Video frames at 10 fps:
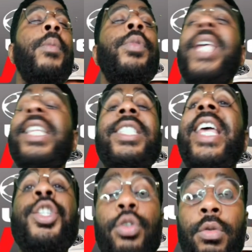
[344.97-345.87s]

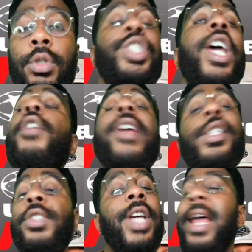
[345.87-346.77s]
Sensational,
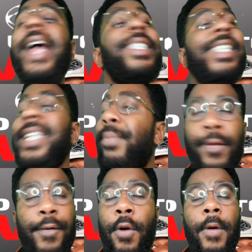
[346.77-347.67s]
generational talent, as I said
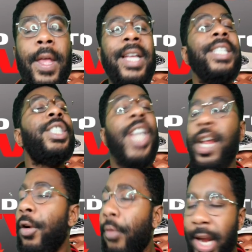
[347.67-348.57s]
before.
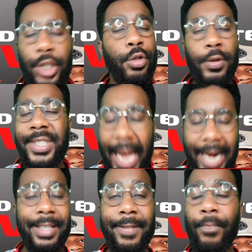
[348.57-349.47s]
Generational
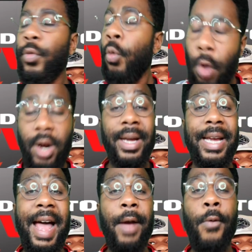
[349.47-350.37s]
talent what a
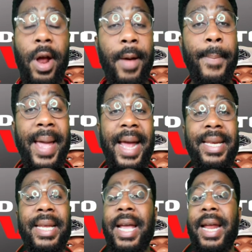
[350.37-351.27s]
guy, what a man,
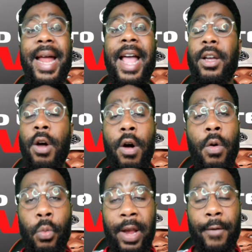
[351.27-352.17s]
and I can't
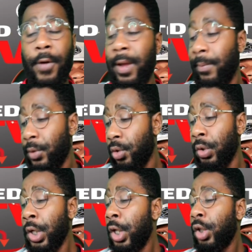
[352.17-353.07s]
wait for him to
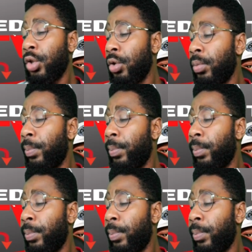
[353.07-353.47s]
to